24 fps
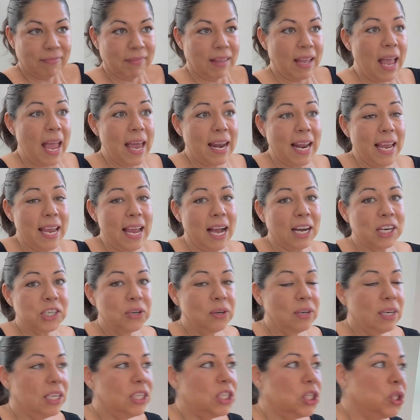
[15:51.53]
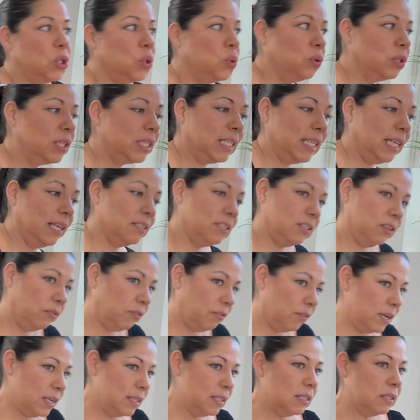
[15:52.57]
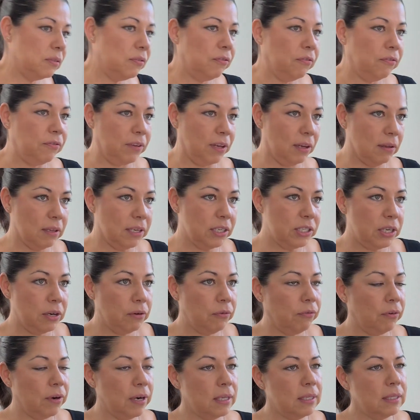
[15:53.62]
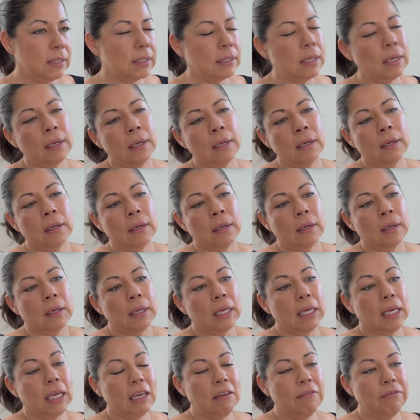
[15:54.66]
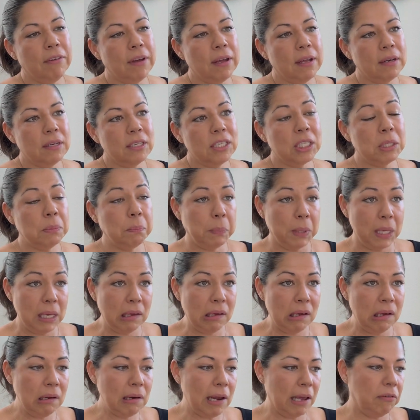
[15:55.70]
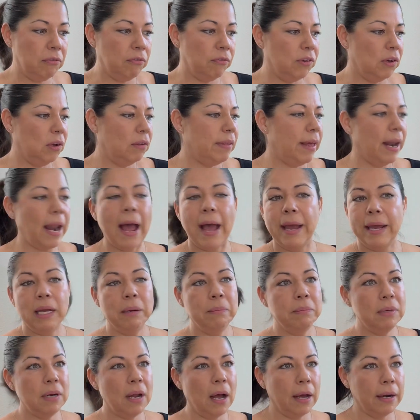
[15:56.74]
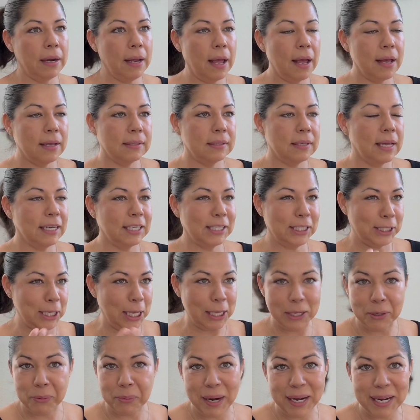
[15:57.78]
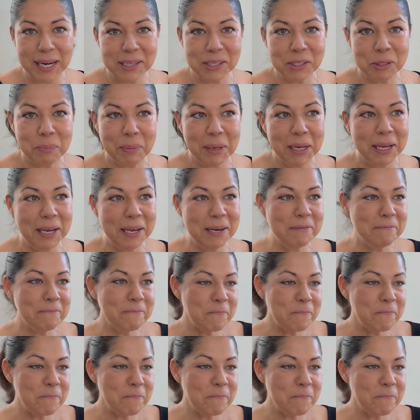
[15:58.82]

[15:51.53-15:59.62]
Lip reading: And I actually do see a difference, feel a difference. Even speaking, I feel that I am not as accelerated speaking.